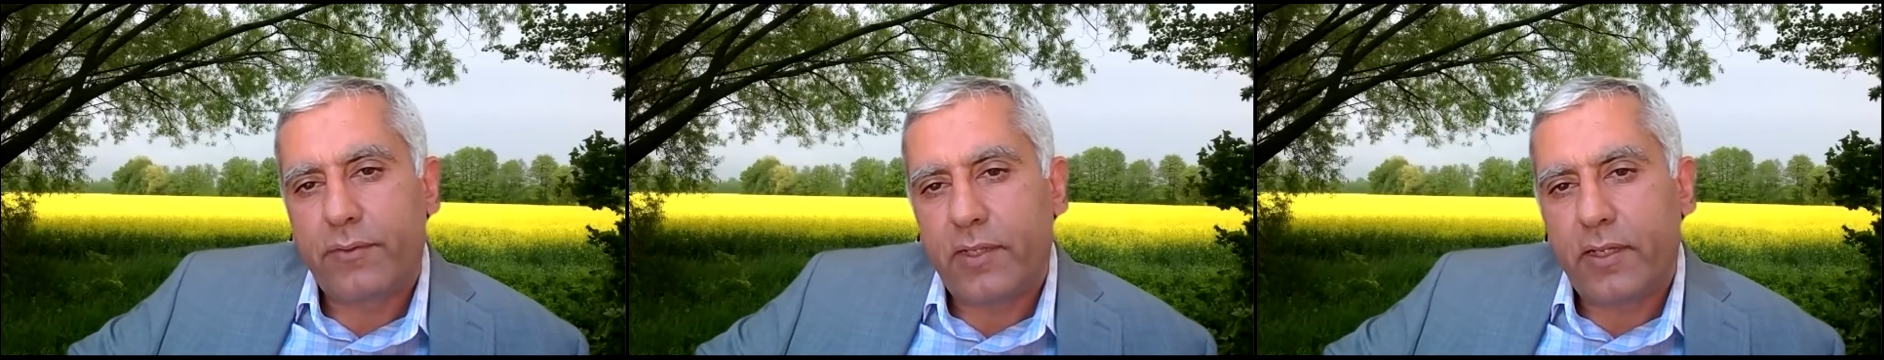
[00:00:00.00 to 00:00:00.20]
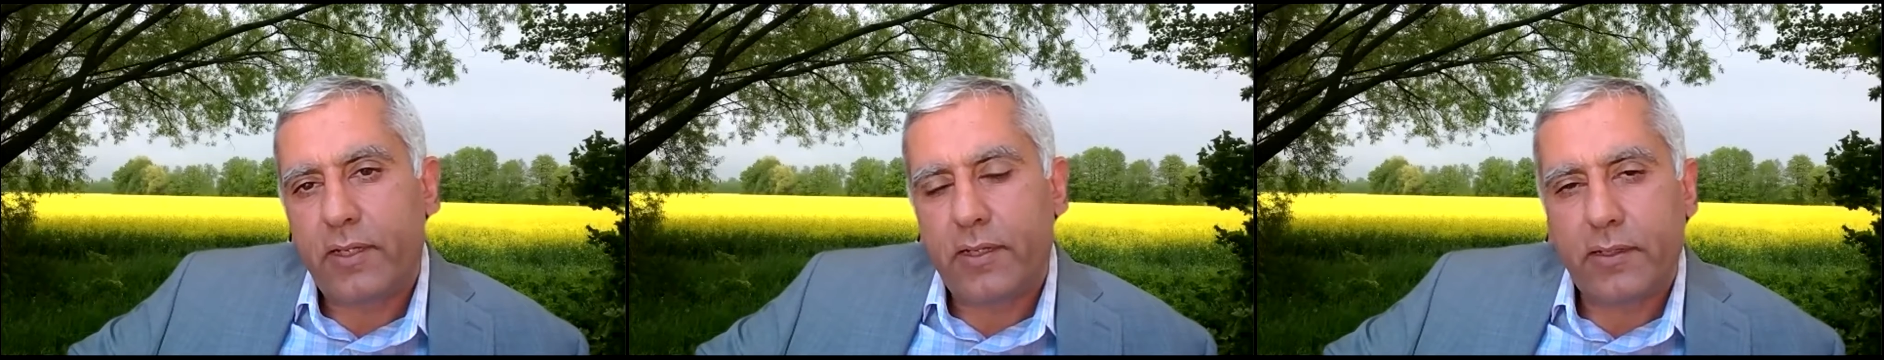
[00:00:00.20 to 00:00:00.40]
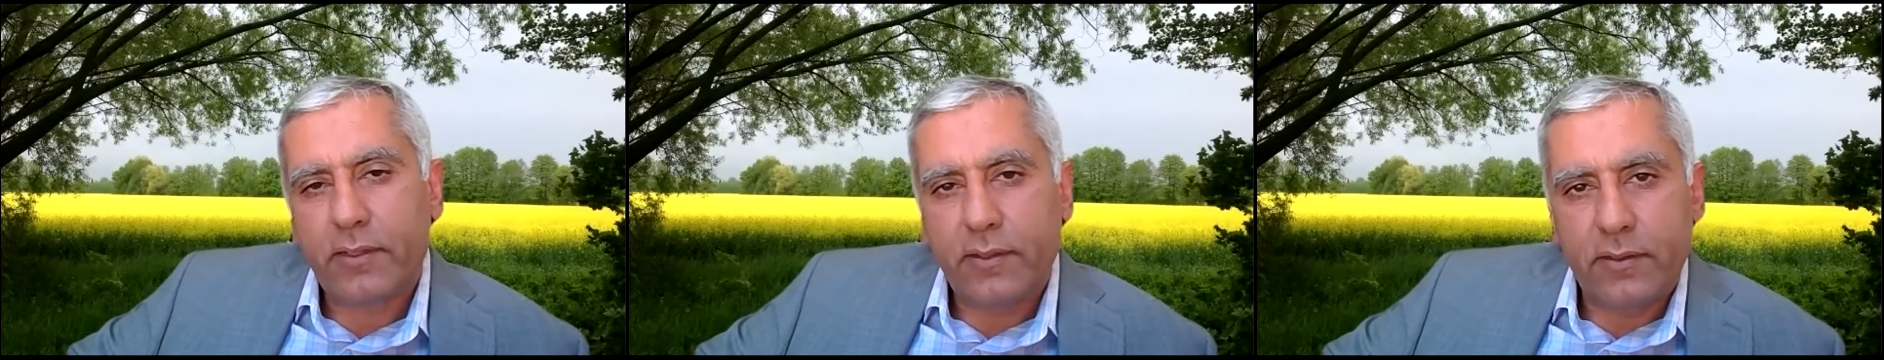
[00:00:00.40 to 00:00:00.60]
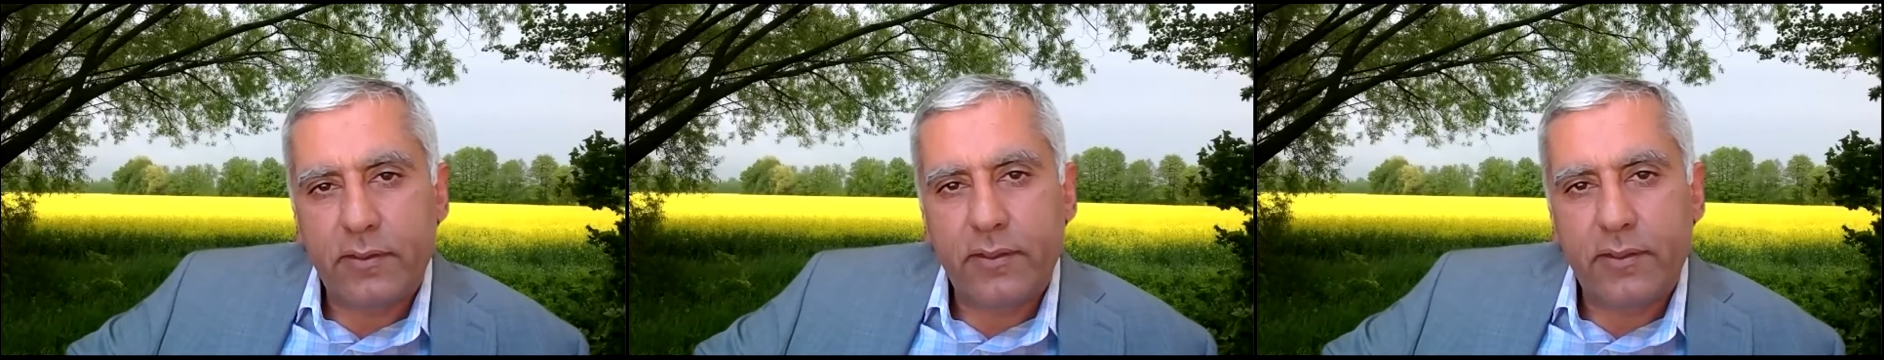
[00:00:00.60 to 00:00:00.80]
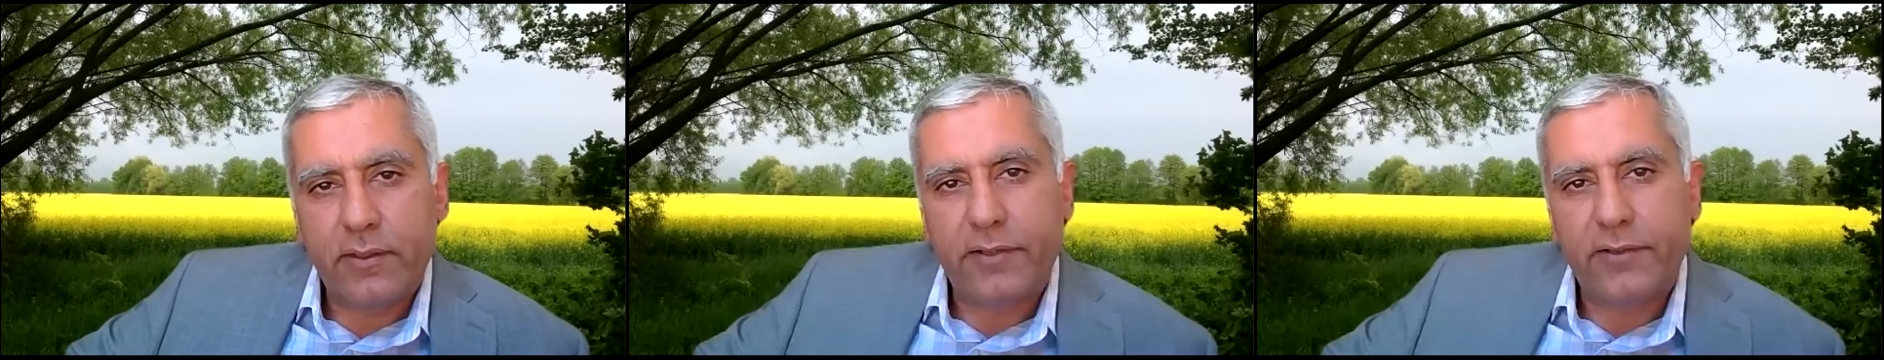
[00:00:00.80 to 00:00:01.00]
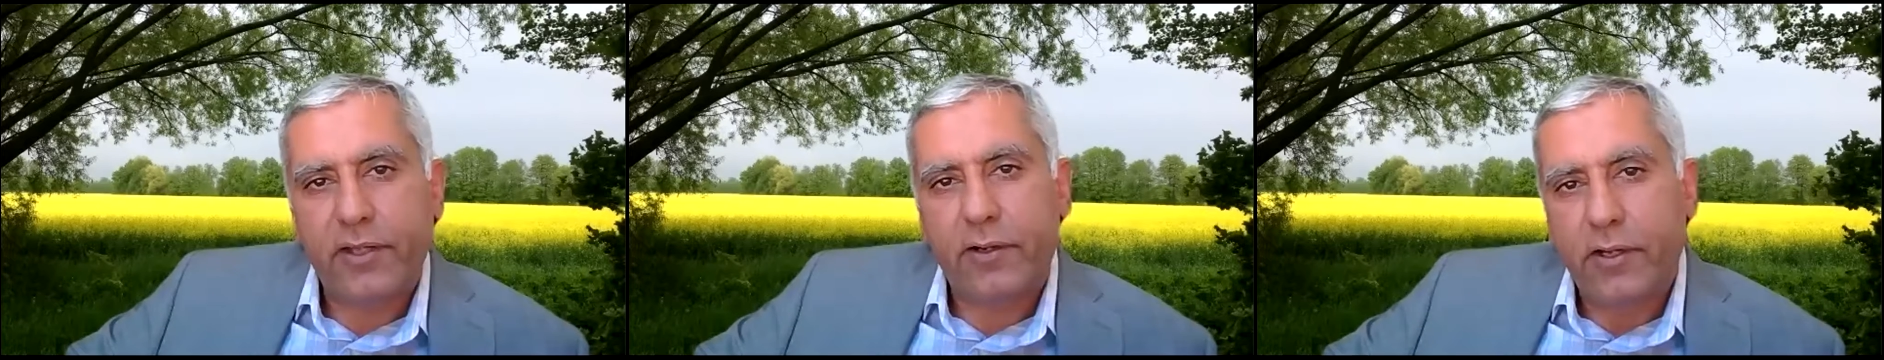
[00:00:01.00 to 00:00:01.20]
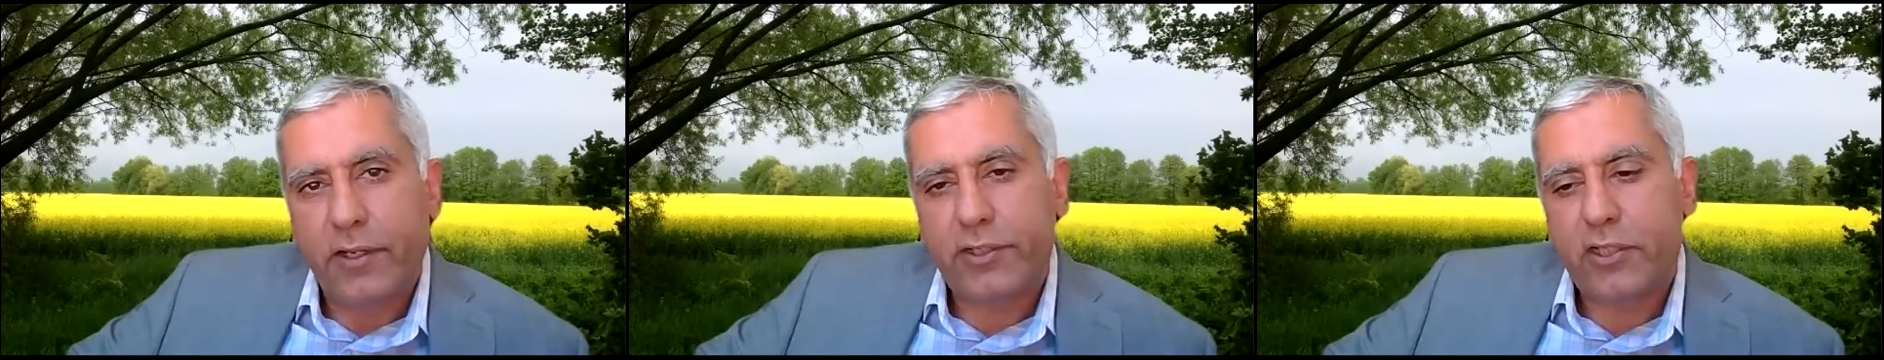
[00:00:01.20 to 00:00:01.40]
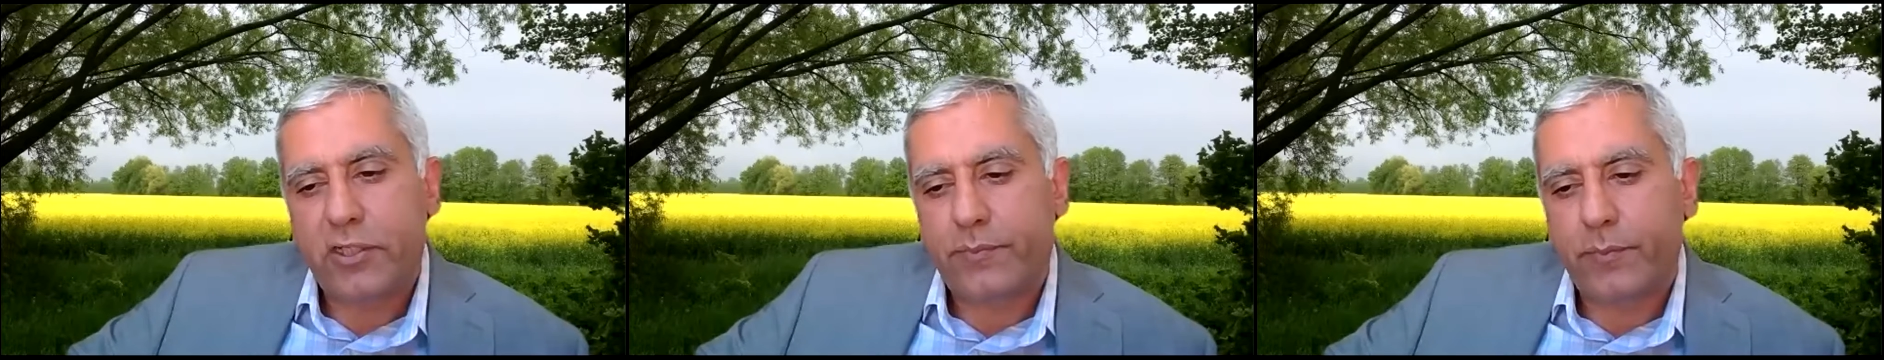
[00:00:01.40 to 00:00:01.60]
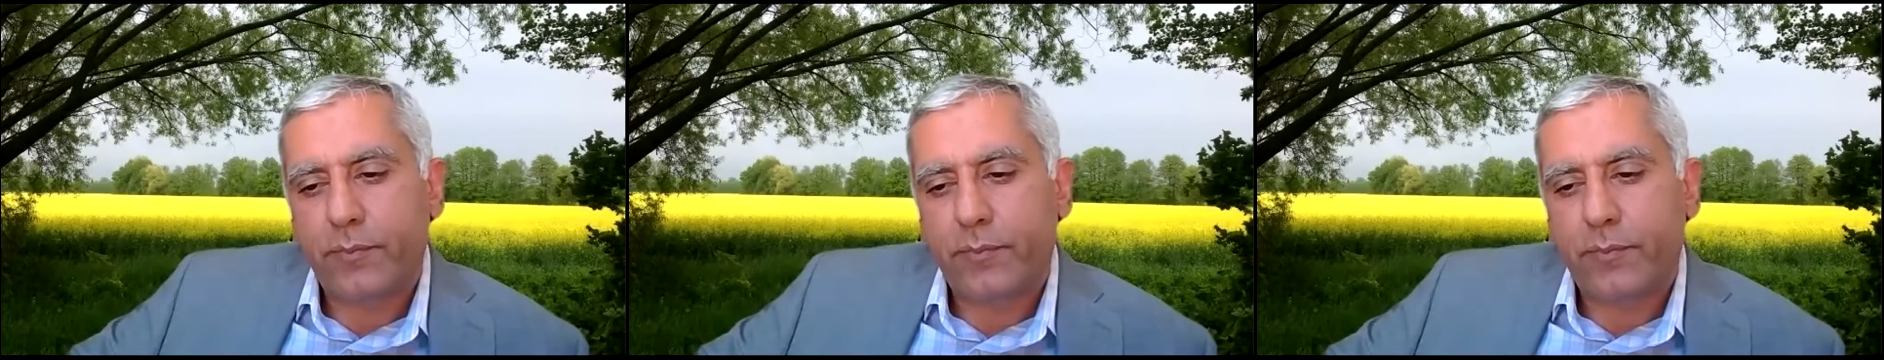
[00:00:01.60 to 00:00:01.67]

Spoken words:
the religious